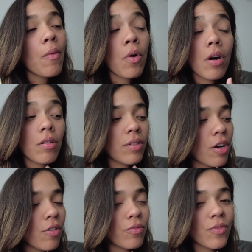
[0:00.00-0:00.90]
Well,
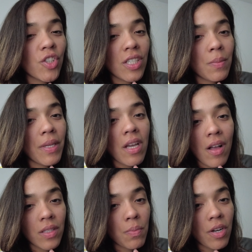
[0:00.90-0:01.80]
no, she's
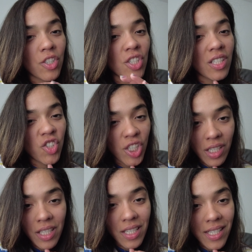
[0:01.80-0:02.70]
beyond smart. She's a
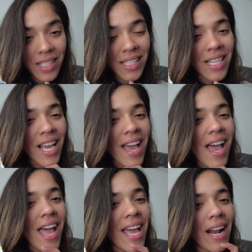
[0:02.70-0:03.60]
genius
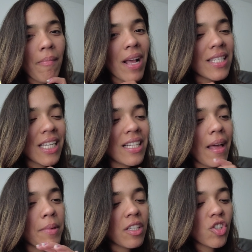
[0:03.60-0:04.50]
and I'm not saying
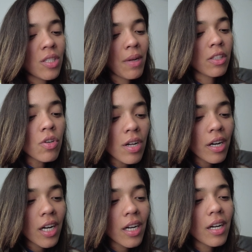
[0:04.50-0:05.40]
that because she's my
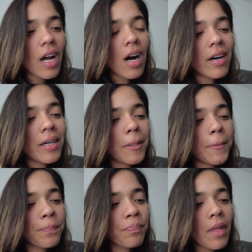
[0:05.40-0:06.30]
daughter,
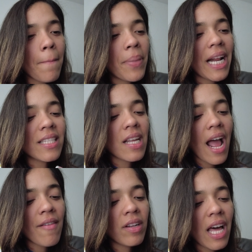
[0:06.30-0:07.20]
um, but I did
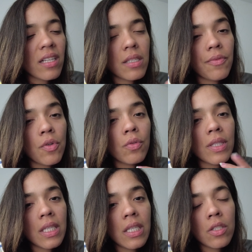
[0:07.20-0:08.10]
have a lot of
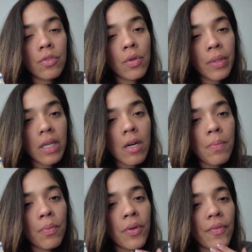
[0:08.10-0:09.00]
difficulties growing
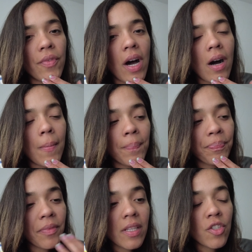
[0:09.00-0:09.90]
up with
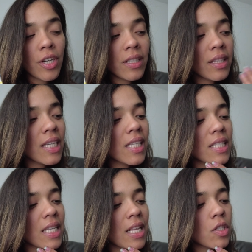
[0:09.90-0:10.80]
um, certain
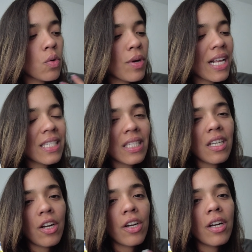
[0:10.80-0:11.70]
things, and so when I
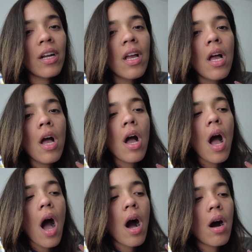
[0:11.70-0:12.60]
see her
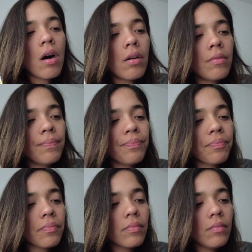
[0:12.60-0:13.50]
um,